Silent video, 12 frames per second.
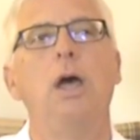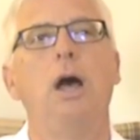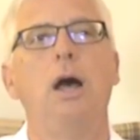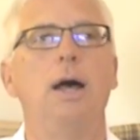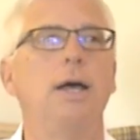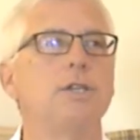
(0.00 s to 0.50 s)

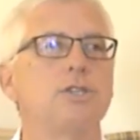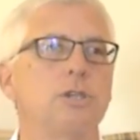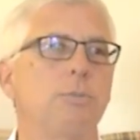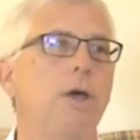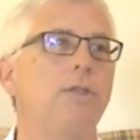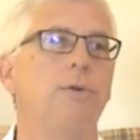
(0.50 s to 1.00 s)
Uh,
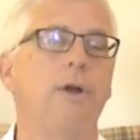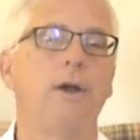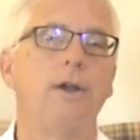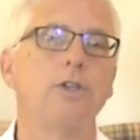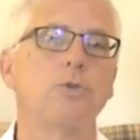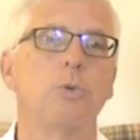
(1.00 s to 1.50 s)
some other
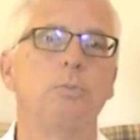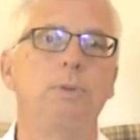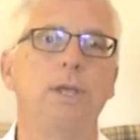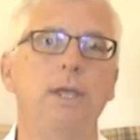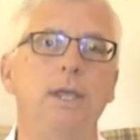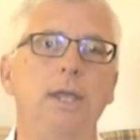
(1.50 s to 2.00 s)
areas would
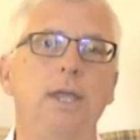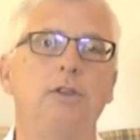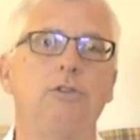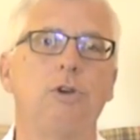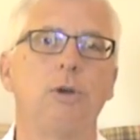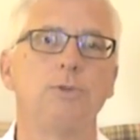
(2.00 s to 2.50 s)
be
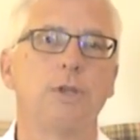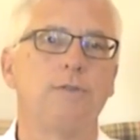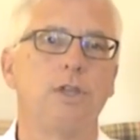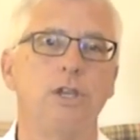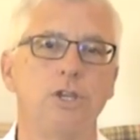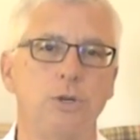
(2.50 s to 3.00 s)
in terms of
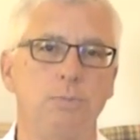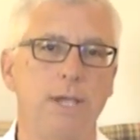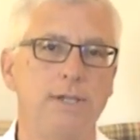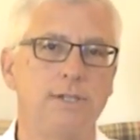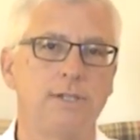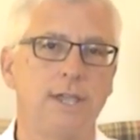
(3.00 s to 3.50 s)

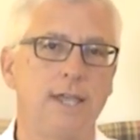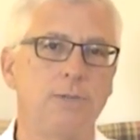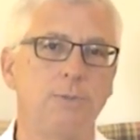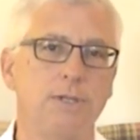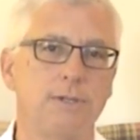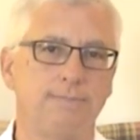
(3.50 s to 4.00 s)
condition-based
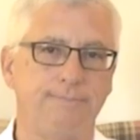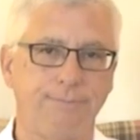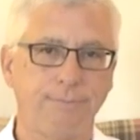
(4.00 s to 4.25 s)
assessments.